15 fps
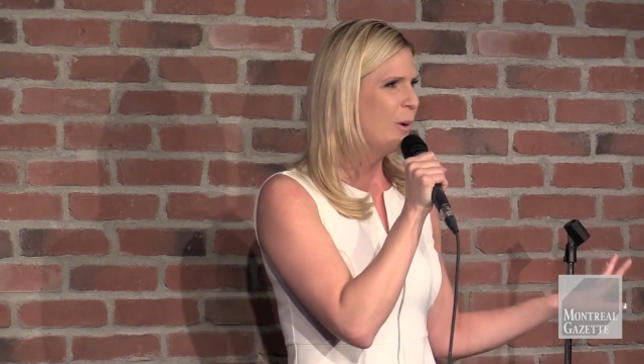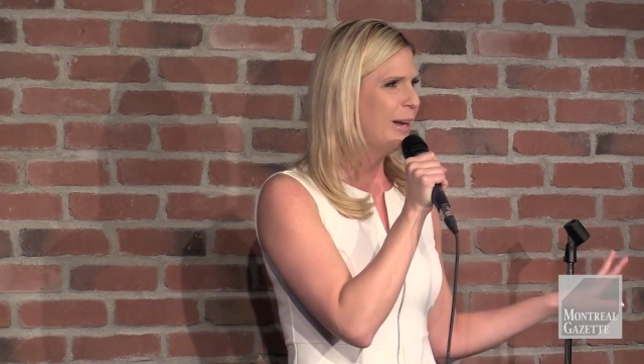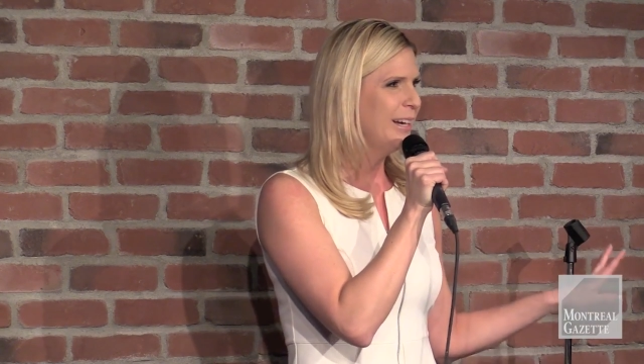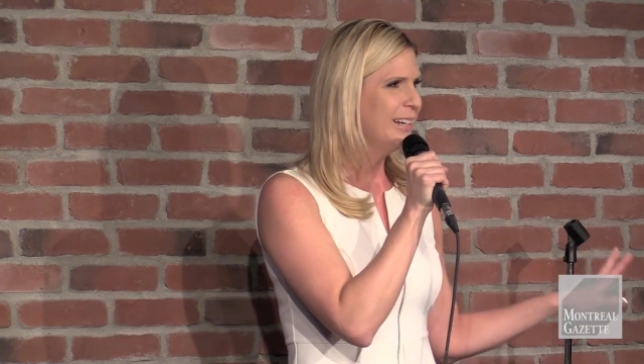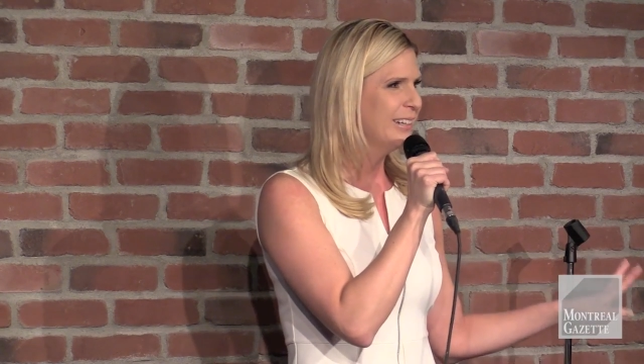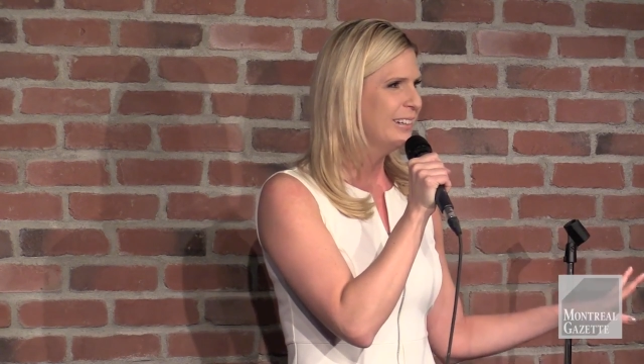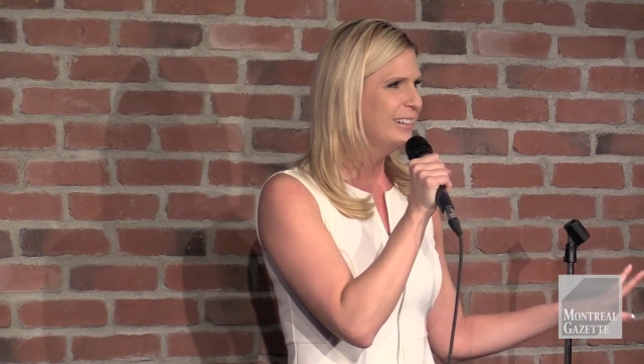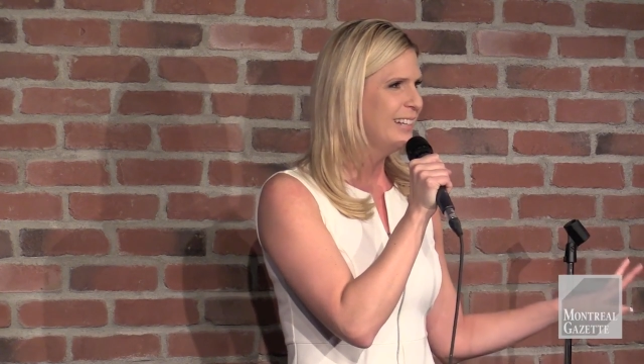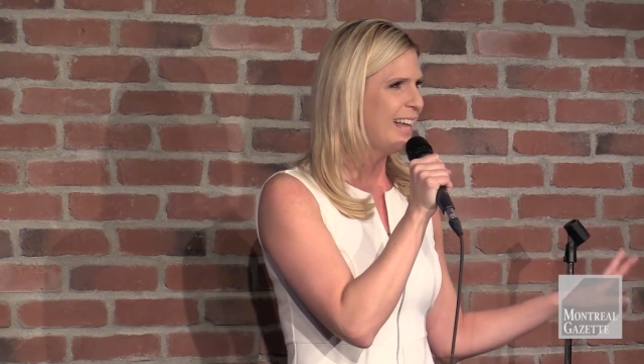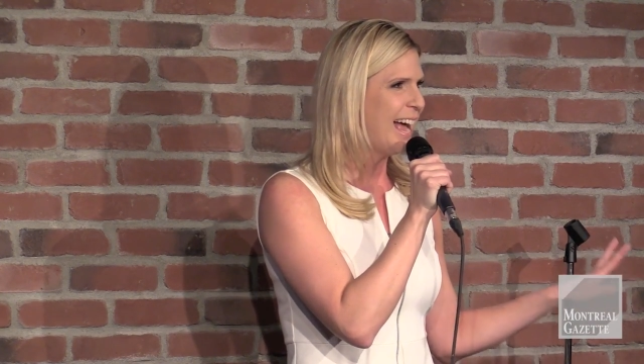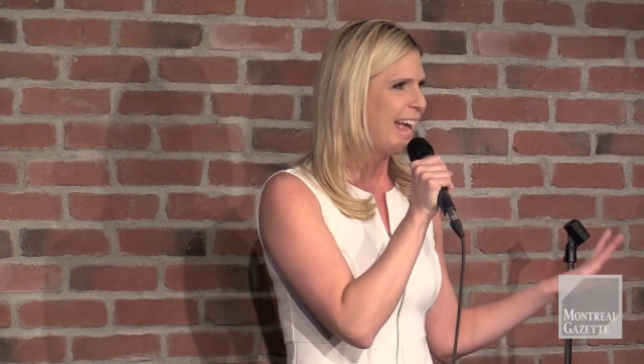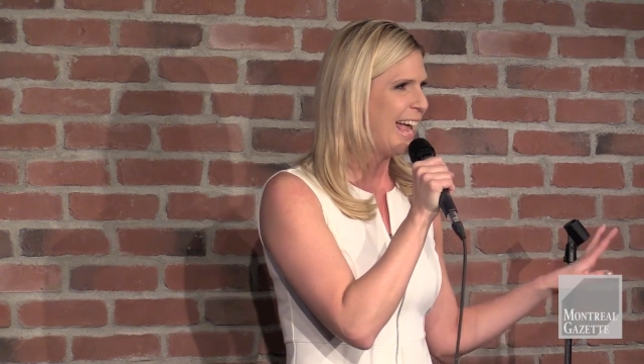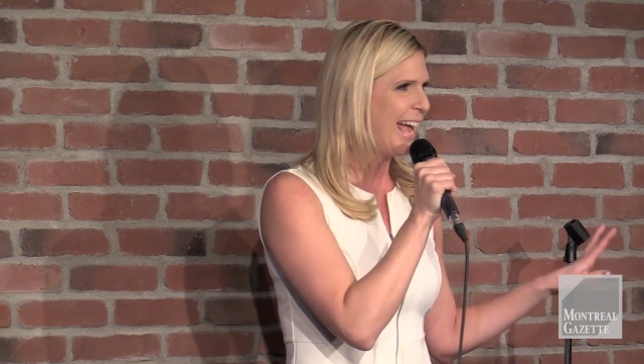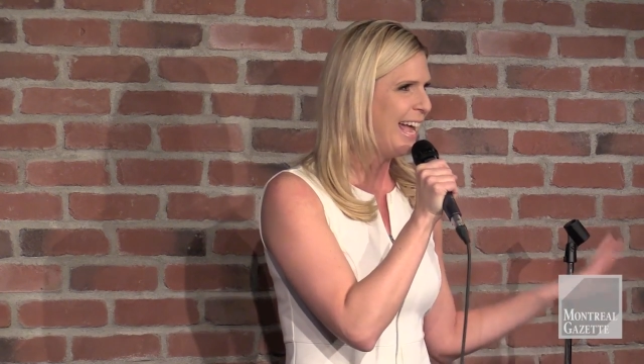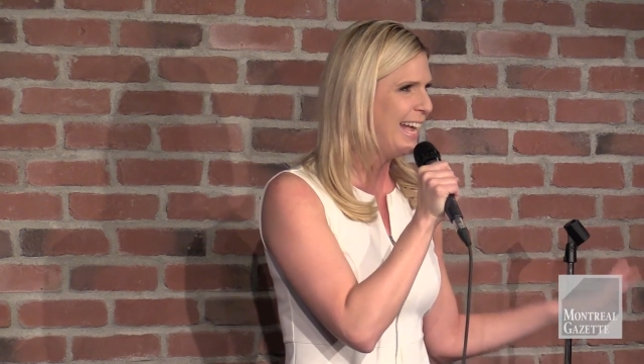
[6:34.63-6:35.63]
one girl
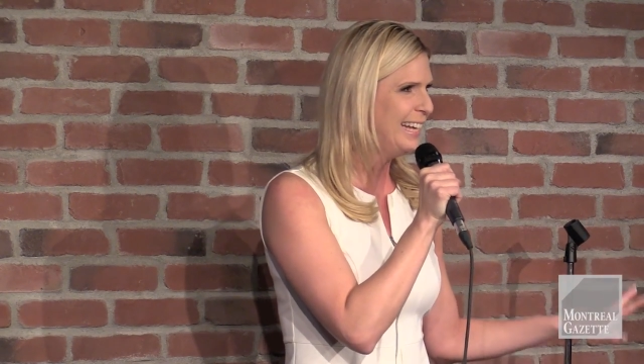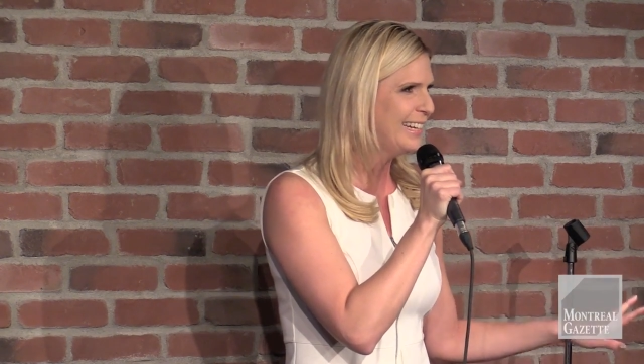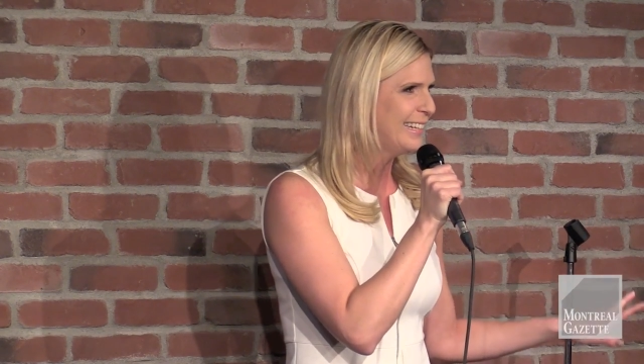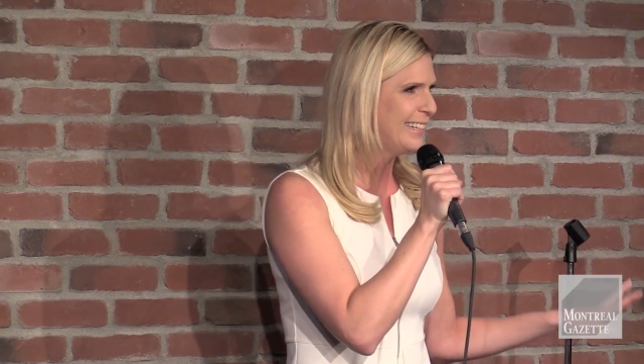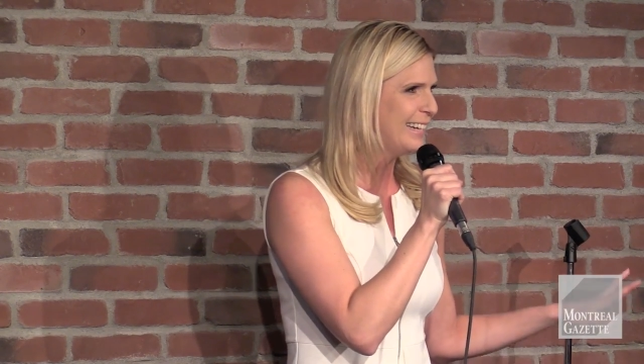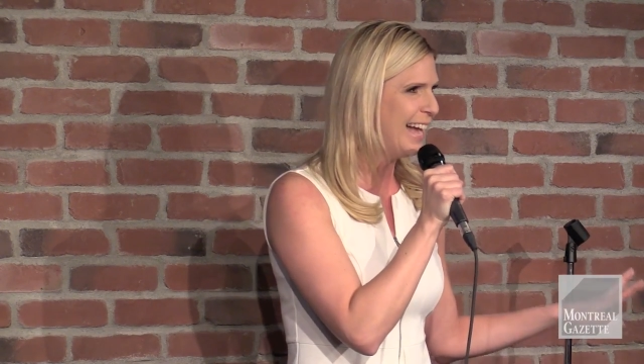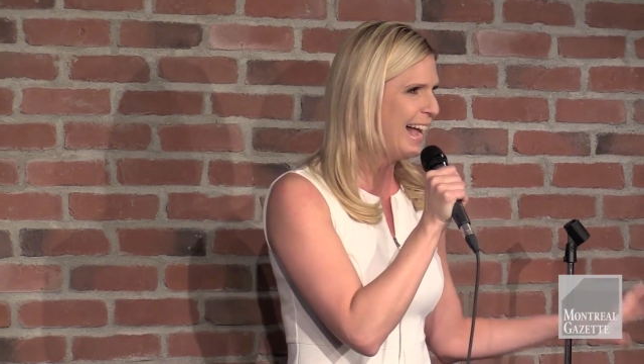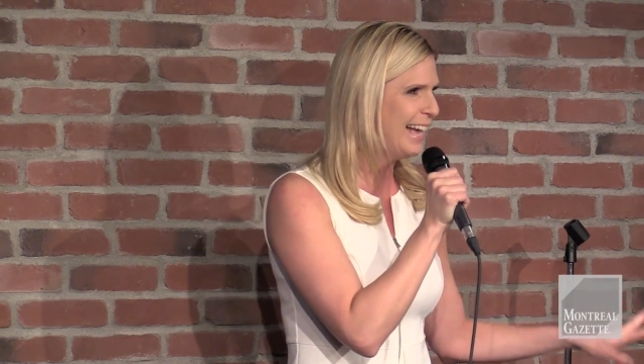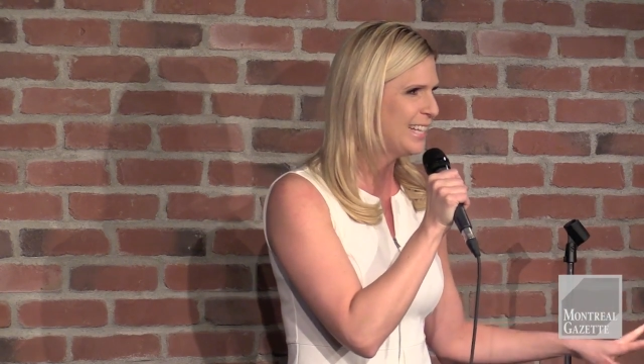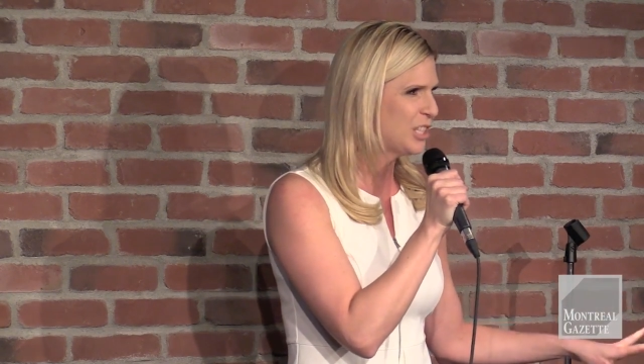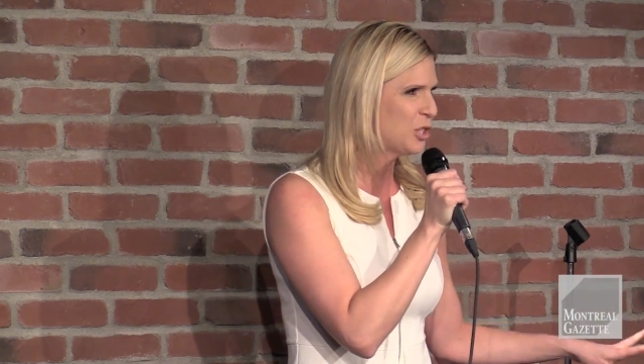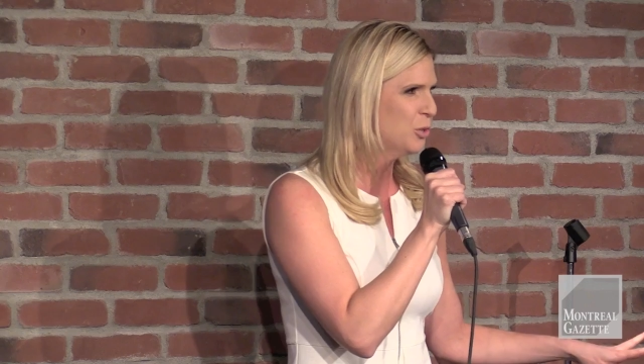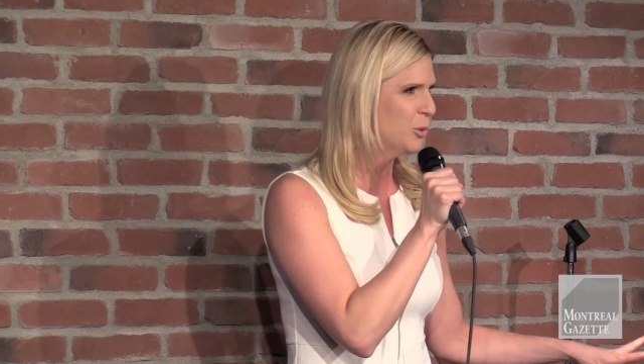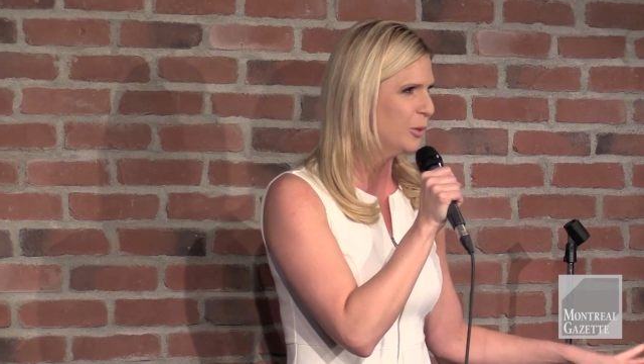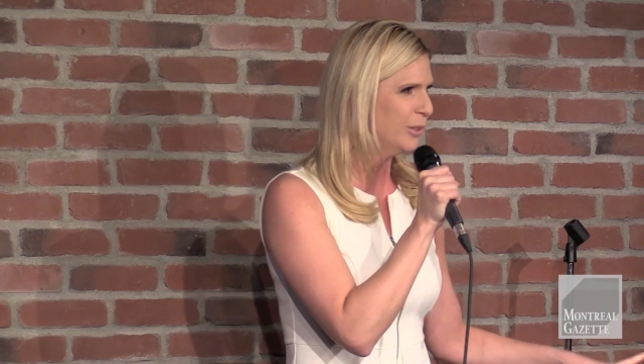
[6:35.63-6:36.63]
I hated in high
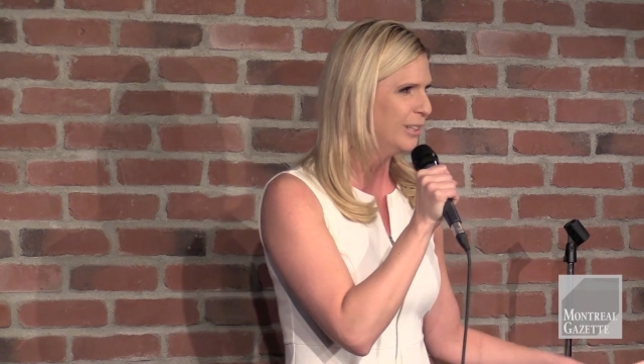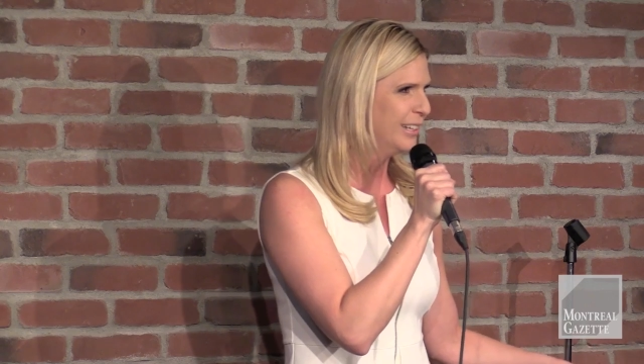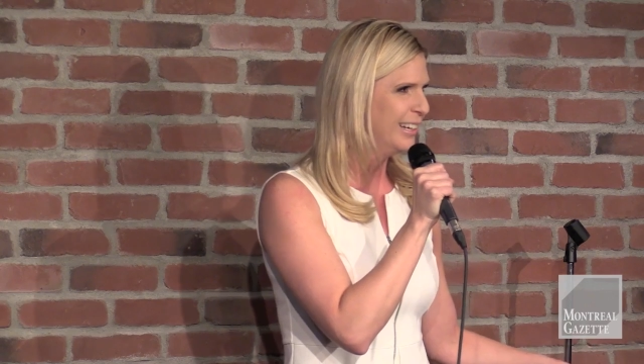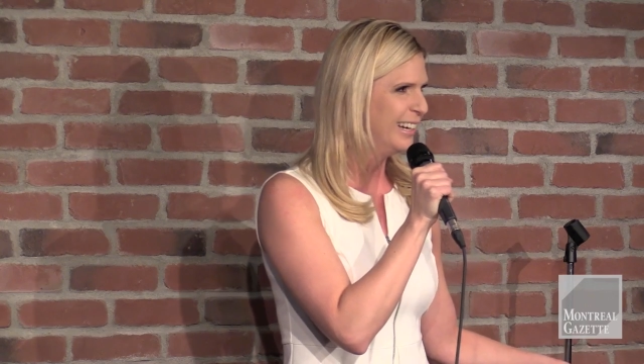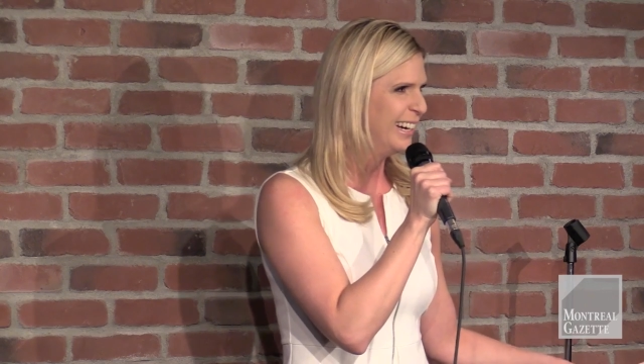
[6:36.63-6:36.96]
school.